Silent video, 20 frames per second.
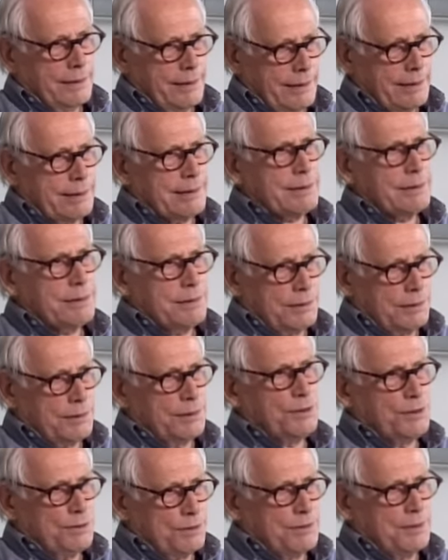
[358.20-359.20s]

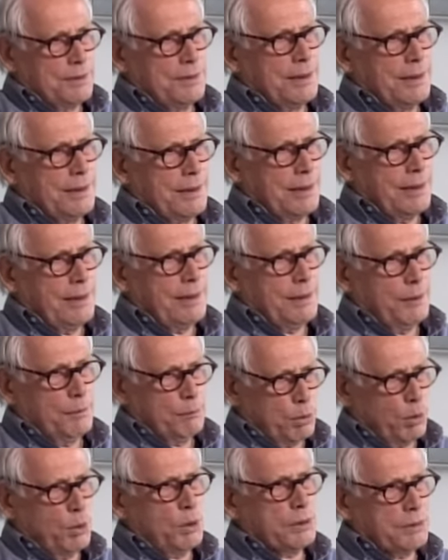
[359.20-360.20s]
That's uh,
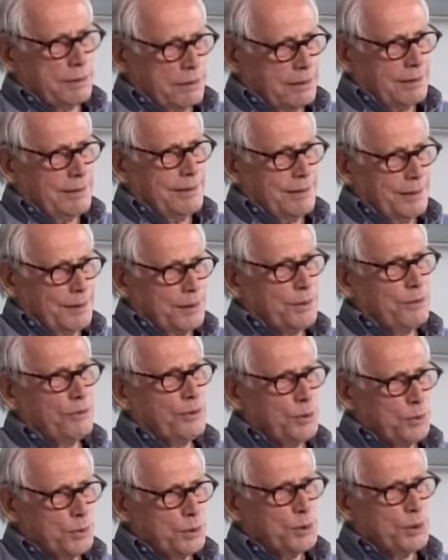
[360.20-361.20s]
important in the
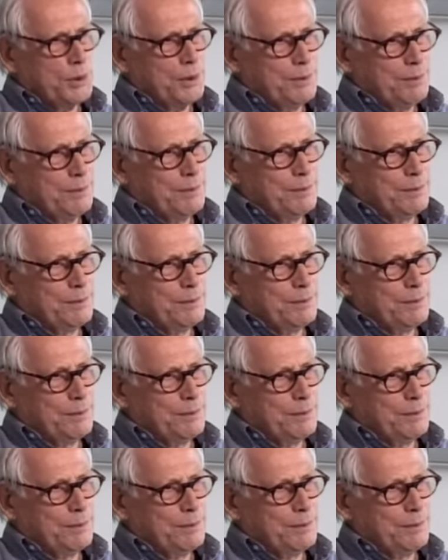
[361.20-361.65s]
future.